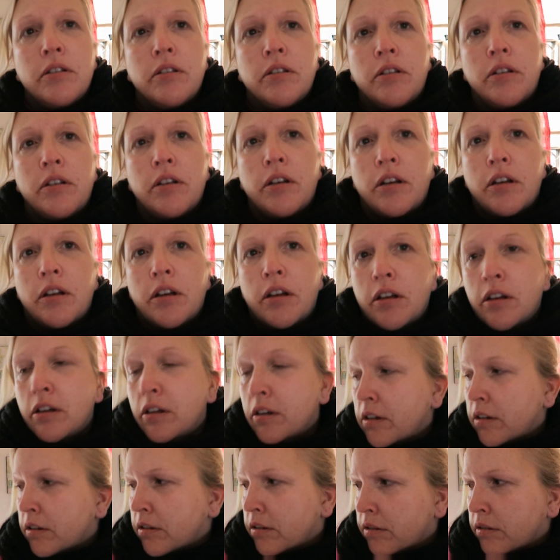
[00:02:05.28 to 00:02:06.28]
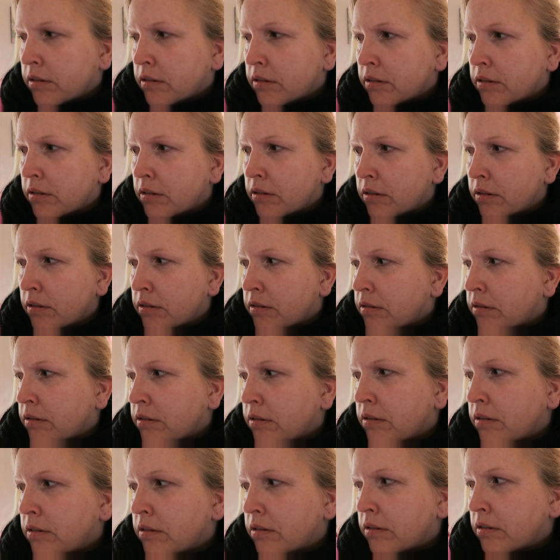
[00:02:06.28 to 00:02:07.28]

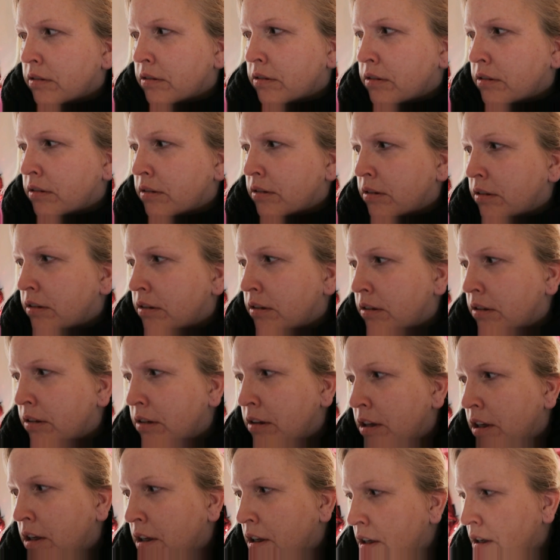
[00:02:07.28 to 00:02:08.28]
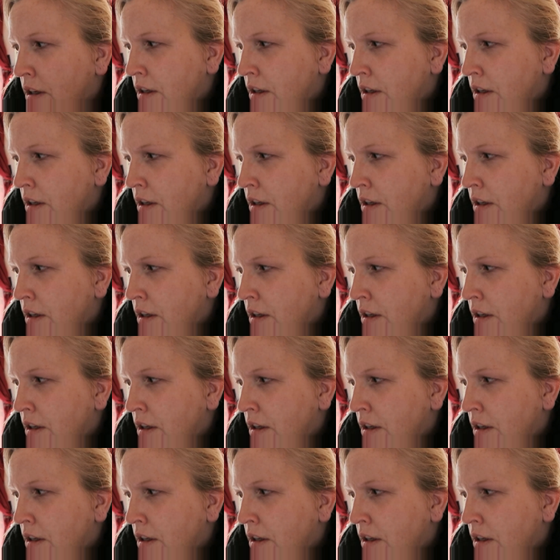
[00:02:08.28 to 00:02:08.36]
Nobody speaks.